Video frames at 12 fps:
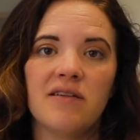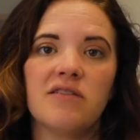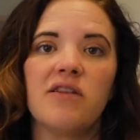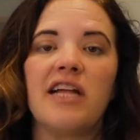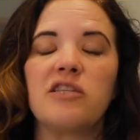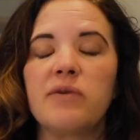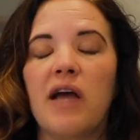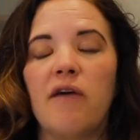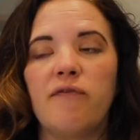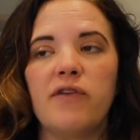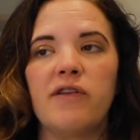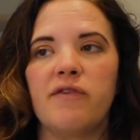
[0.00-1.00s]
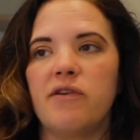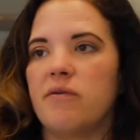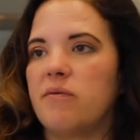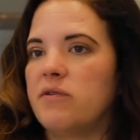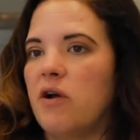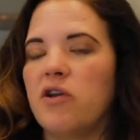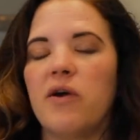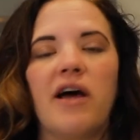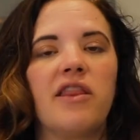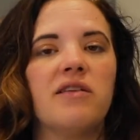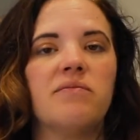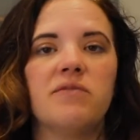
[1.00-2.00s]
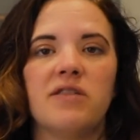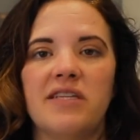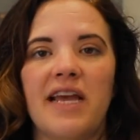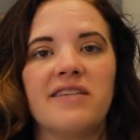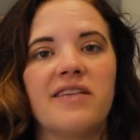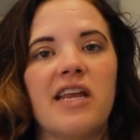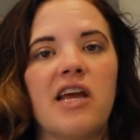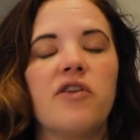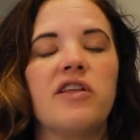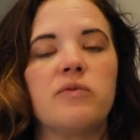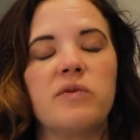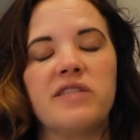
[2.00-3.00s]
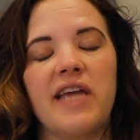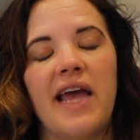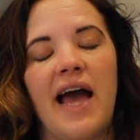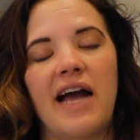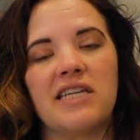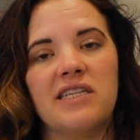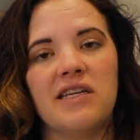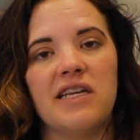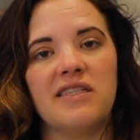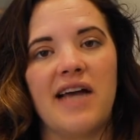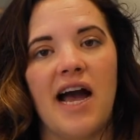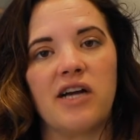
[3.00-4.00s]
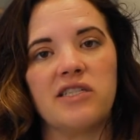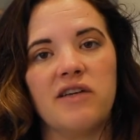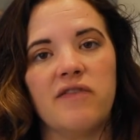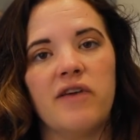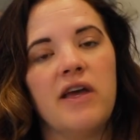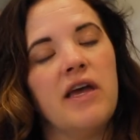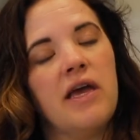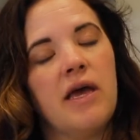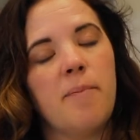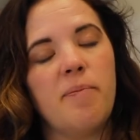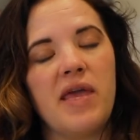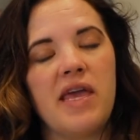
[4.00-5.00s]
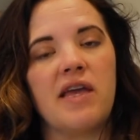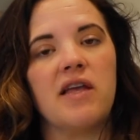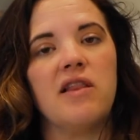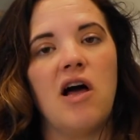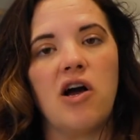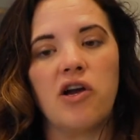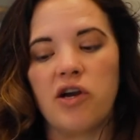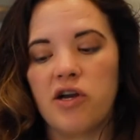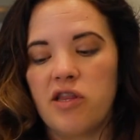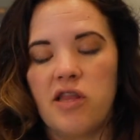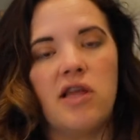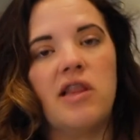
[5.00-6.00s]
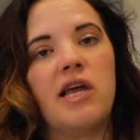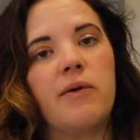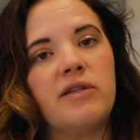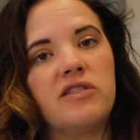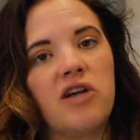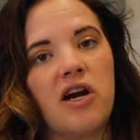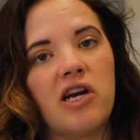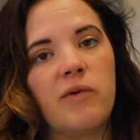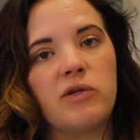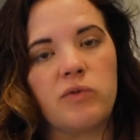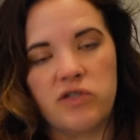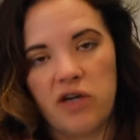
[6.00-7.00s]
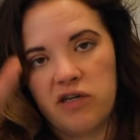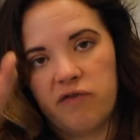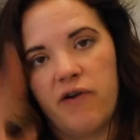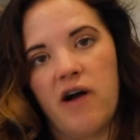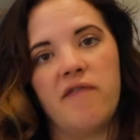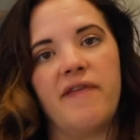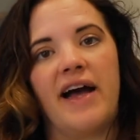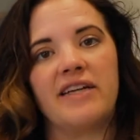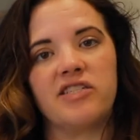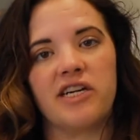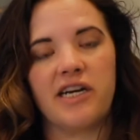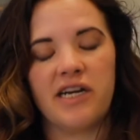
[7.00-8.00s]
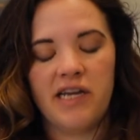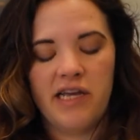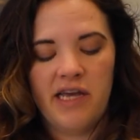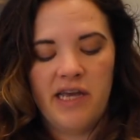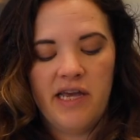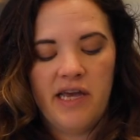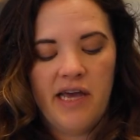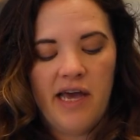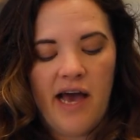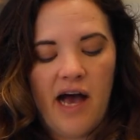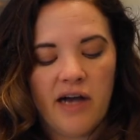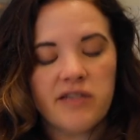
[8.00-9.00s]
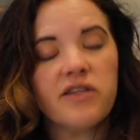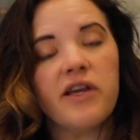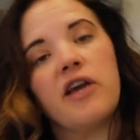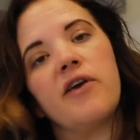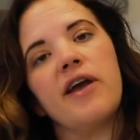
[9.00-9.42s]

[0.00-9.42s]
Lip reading: So that's really helpful if you don't know how the day is going to go. This will stay active in its active peak longer than the liquid starter, which will start to fall faster. Also, it